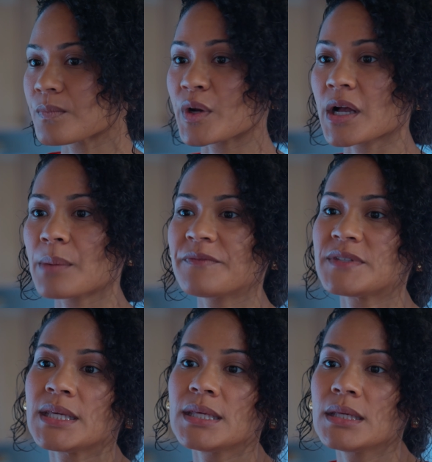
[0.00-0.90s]
want a cup of
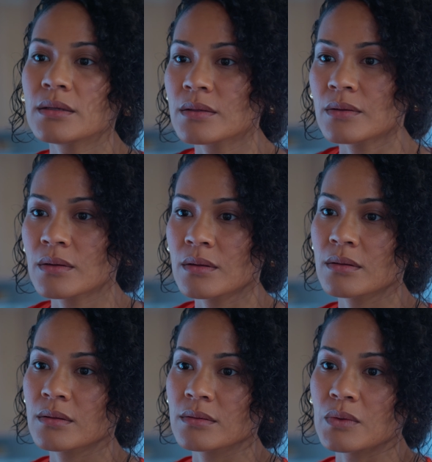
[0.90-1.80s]
tea
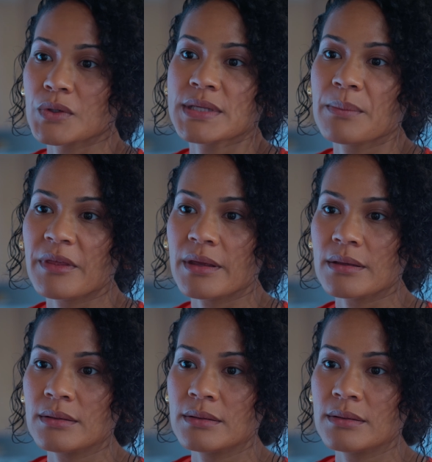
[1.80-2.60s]
or something?